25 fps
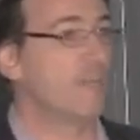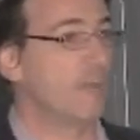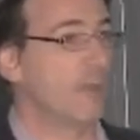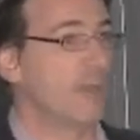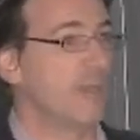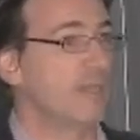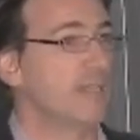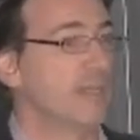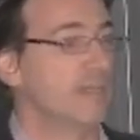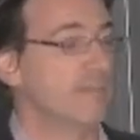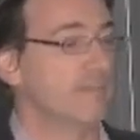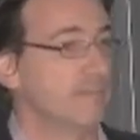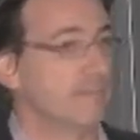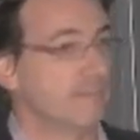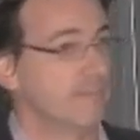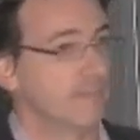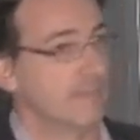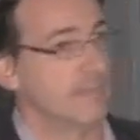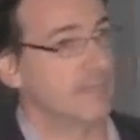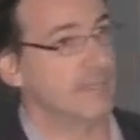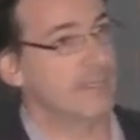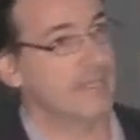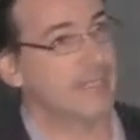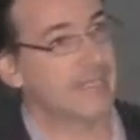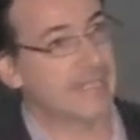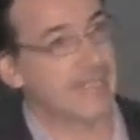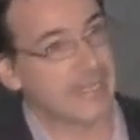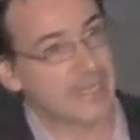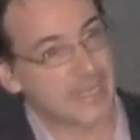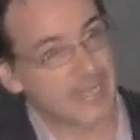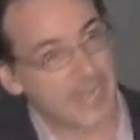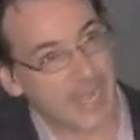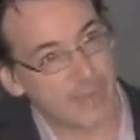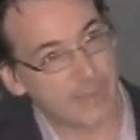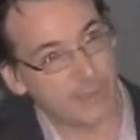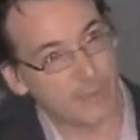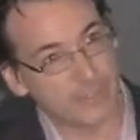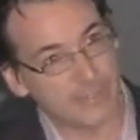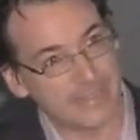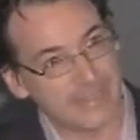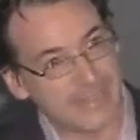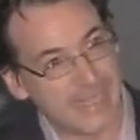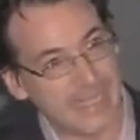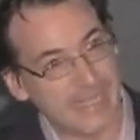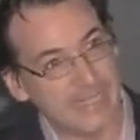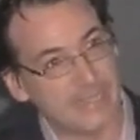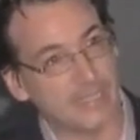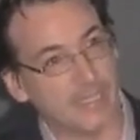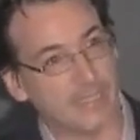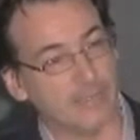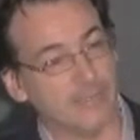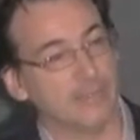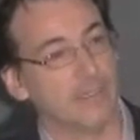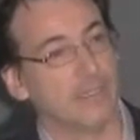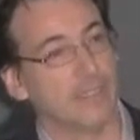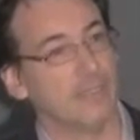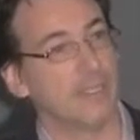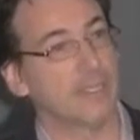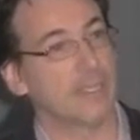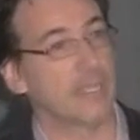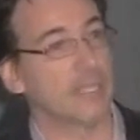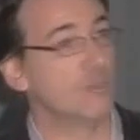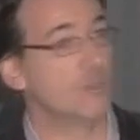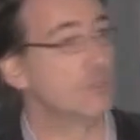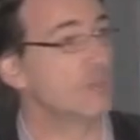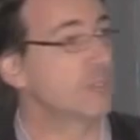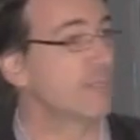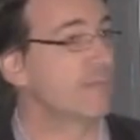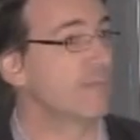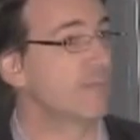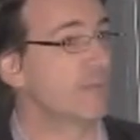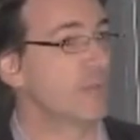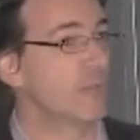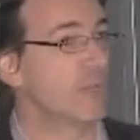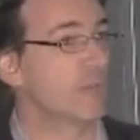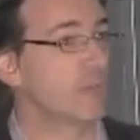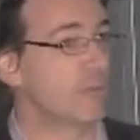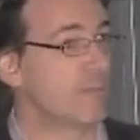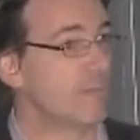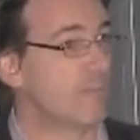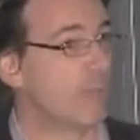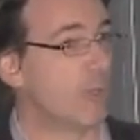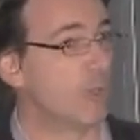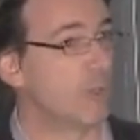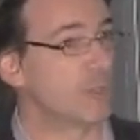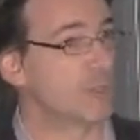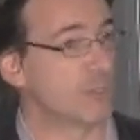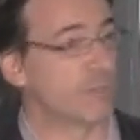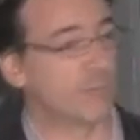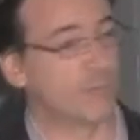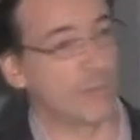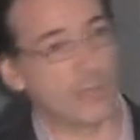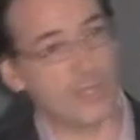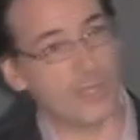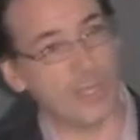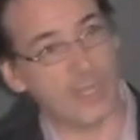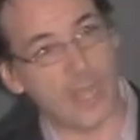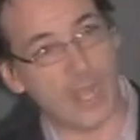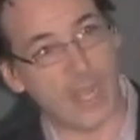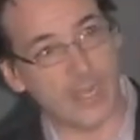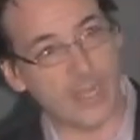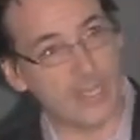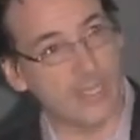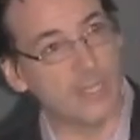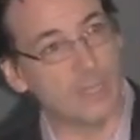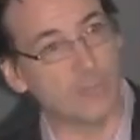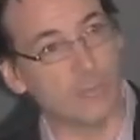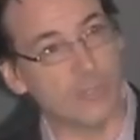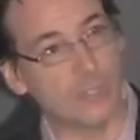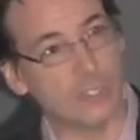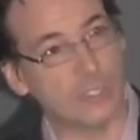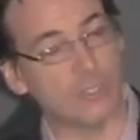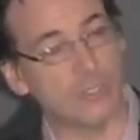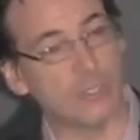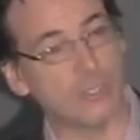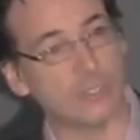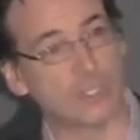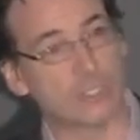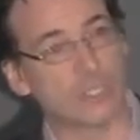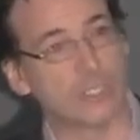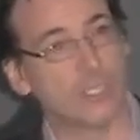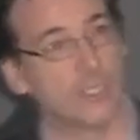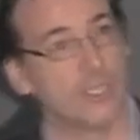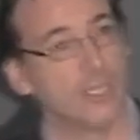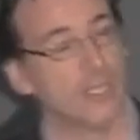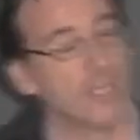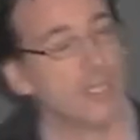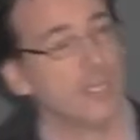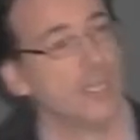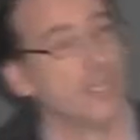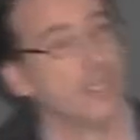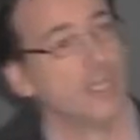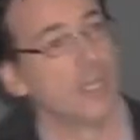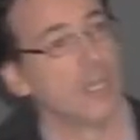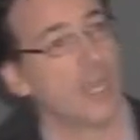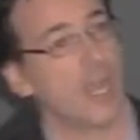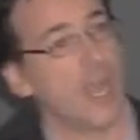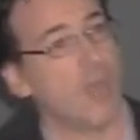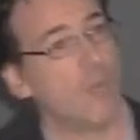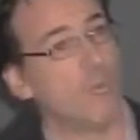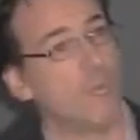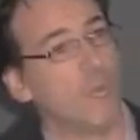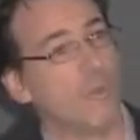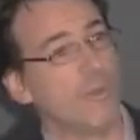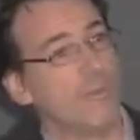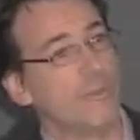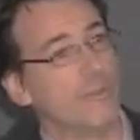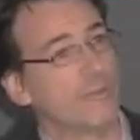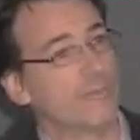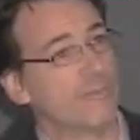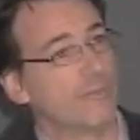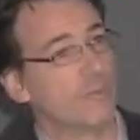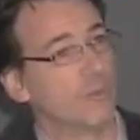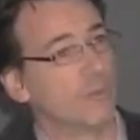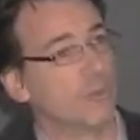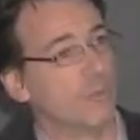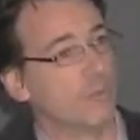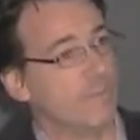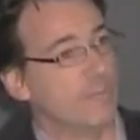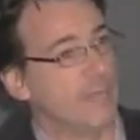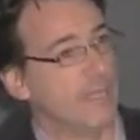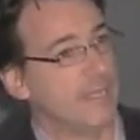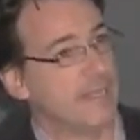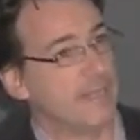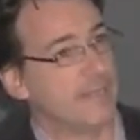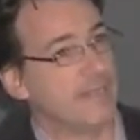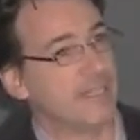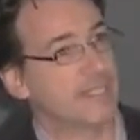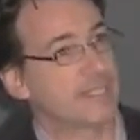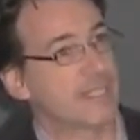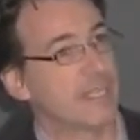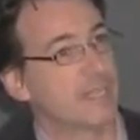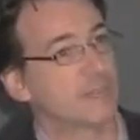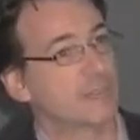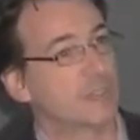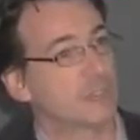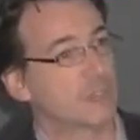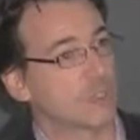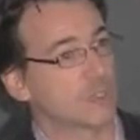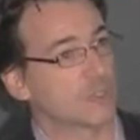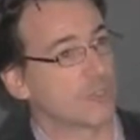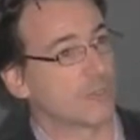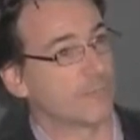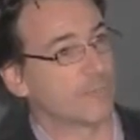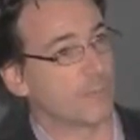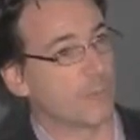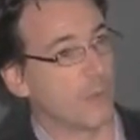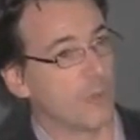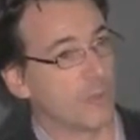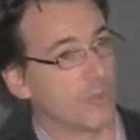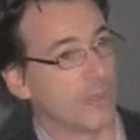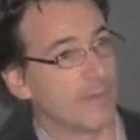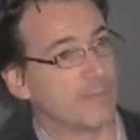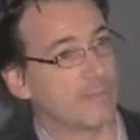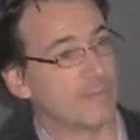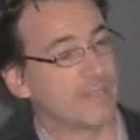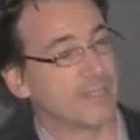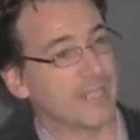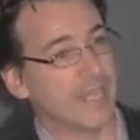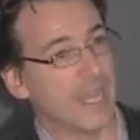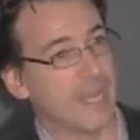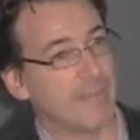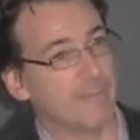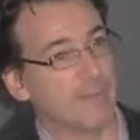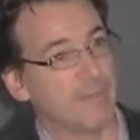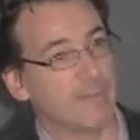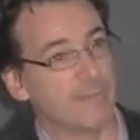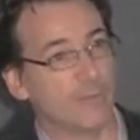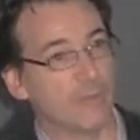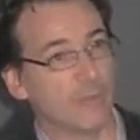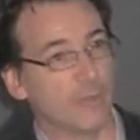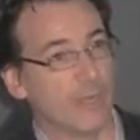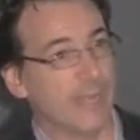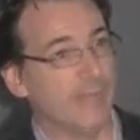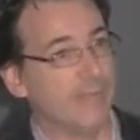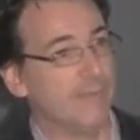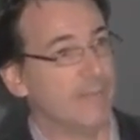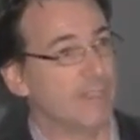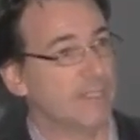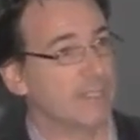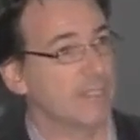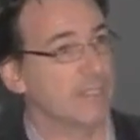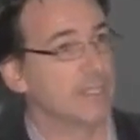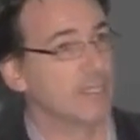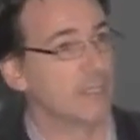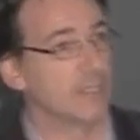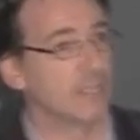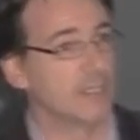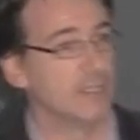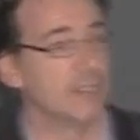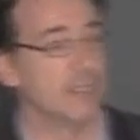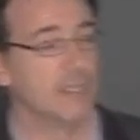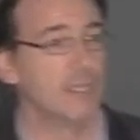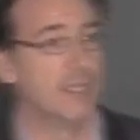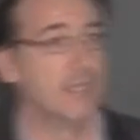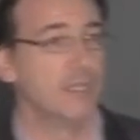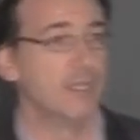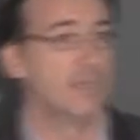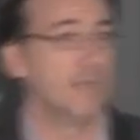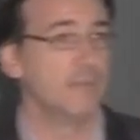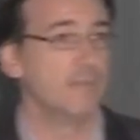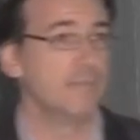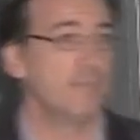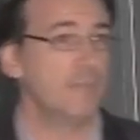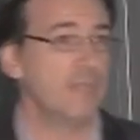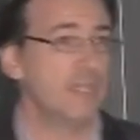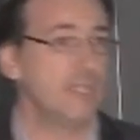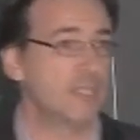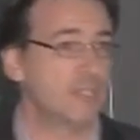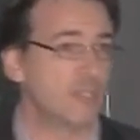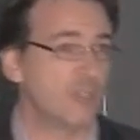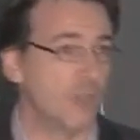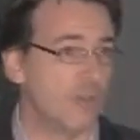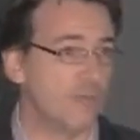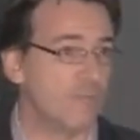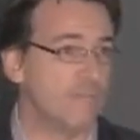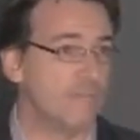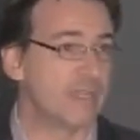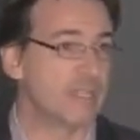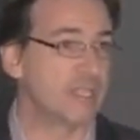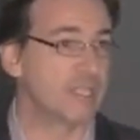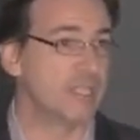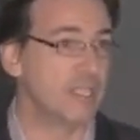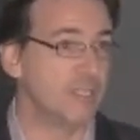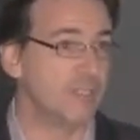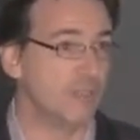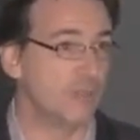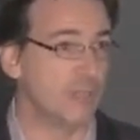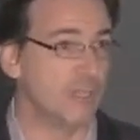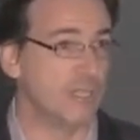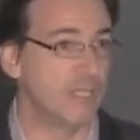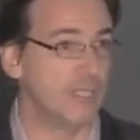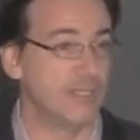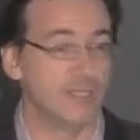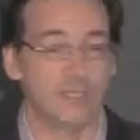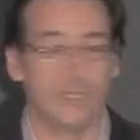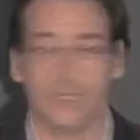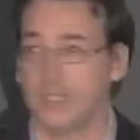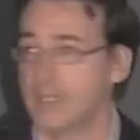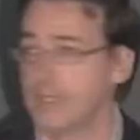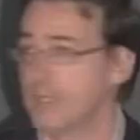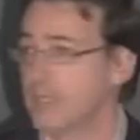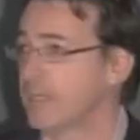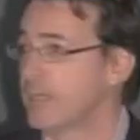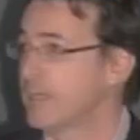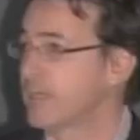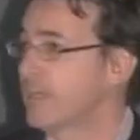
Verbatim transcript: teleoperate them. They can gather data. They can use them for their reports or for their high-end research. How wonderful it would be that these sort of programs, they happen for every single piece of machinery